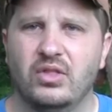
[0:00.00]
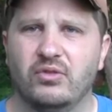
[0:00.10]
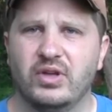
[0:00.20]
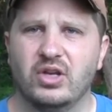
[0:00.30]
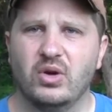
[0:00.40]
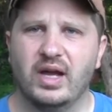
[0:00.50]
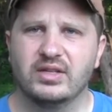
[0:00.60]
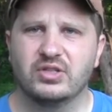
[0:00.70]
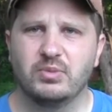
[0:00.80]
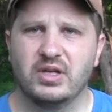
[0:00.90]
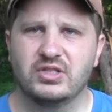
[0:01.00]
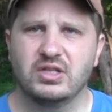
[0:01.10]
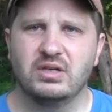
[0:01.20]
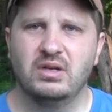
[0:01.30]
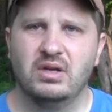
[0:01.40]
The video has to
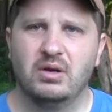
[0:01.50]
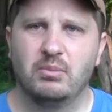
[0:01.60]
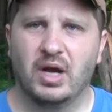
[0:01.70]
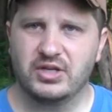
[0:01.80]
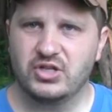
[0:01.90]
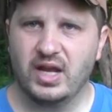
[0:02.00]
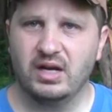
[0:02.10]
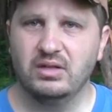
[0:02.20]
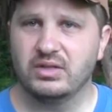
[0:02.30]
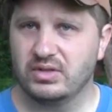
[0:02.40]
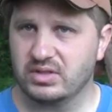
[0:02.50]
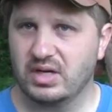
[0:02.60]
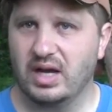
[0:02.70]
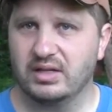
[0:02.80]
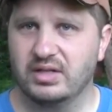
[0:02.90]
mention my channel in this
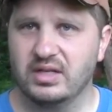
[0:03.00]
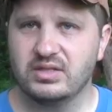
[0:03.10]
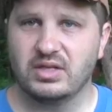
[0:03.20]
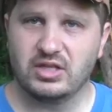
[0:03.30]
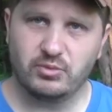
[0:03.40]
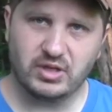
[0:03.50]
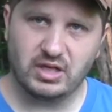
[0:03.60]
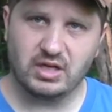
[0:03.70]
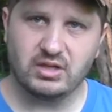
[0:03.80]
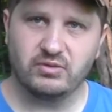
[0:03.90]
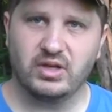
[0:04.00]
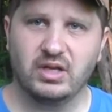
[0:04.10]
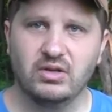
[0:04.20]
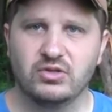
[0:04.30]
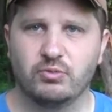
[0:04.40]
contest in the beginning of the
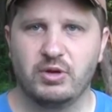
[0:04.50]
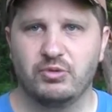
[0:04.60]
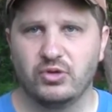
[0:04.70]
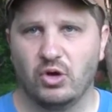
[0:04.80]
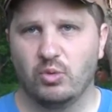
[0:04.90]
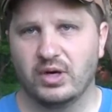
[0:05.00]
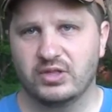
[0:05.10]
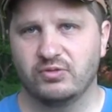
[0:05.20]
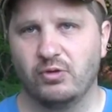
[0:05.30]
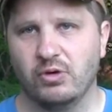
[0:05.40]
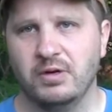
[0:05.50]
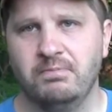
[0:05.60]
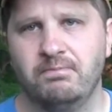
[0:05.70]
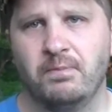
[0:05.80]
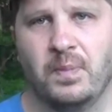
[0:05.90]
video so people know what it's
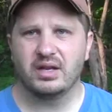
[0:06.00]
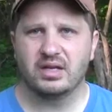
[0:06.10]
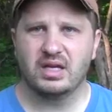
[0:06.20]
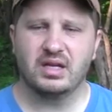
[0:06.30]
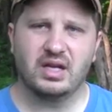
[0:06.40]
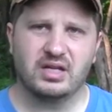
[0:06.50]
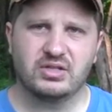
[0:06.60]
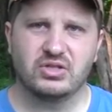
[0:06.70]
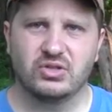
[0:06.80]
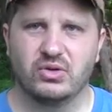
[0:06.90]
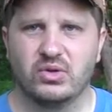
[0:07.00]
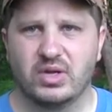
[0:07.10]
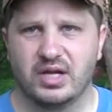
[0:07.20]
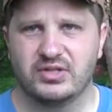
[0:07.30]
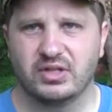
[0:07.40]
for. And again, it has to show you
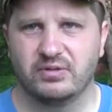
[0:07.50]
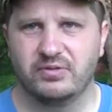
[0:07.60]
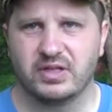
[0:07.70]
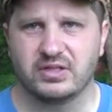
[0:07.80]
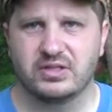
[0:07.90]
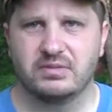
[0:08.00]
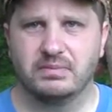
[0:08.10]
catching a fish.